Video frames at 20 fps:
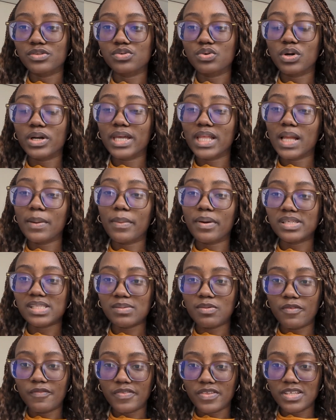talking about
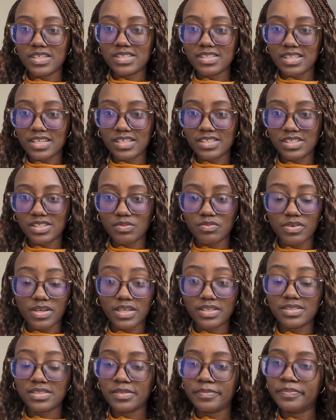some of these things she
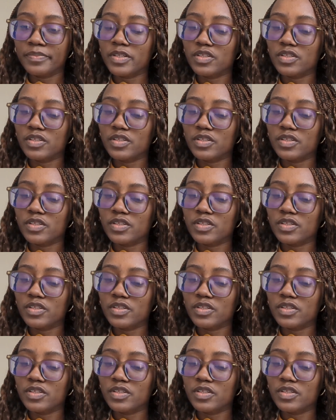raised.